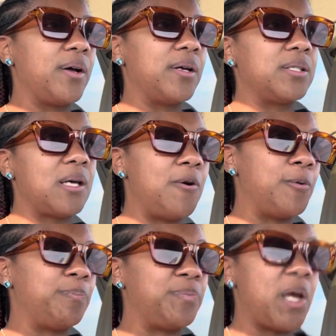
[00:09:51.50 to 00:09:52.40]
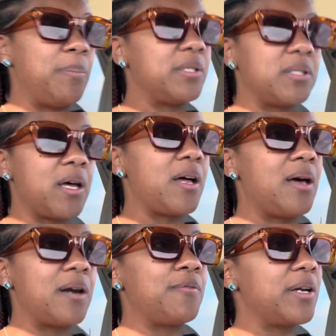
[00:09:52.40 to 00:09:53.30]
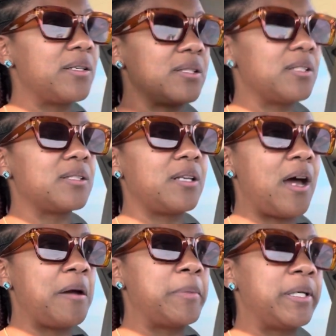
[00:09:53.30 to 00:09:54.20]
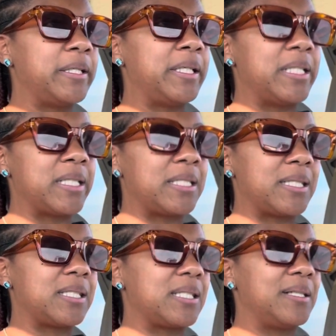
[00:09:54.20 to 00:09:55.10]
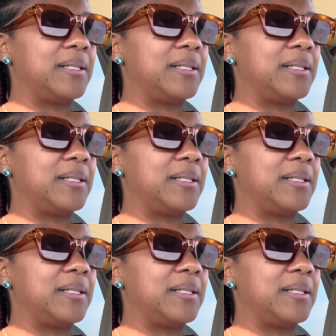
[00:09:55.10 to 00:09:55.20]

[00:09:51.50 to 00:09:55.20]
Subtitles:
So that beats the hell out of waiting 6 to 9 months.